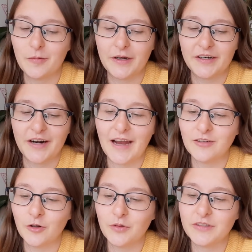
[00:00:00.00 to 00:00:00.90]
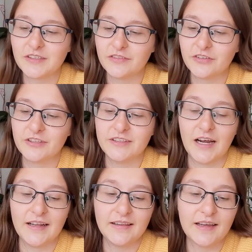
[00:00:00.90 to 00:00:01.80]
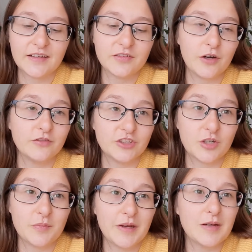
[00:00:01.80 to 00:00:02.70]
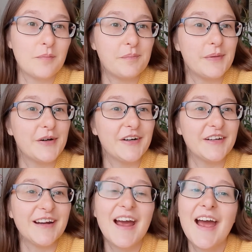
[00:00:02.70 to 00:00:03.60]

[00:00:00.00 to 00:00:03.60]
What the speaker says: where I know it's a different dialect of German, but